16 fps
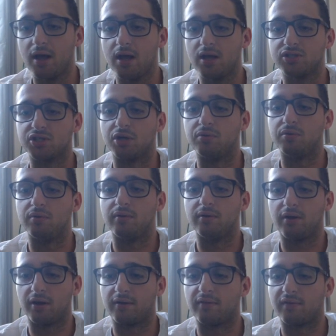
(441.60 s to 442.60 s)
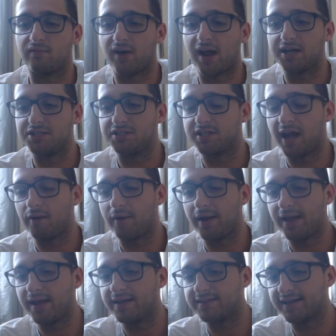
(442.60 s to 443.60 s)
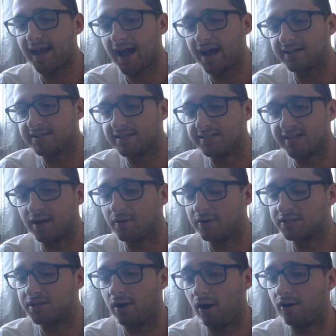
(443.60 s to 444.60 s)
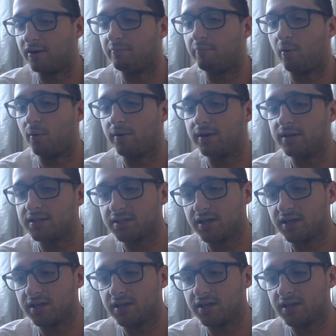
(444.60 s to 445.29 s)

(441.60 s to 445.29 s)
So kind of the flashes out here to catch this area is kind of pointless.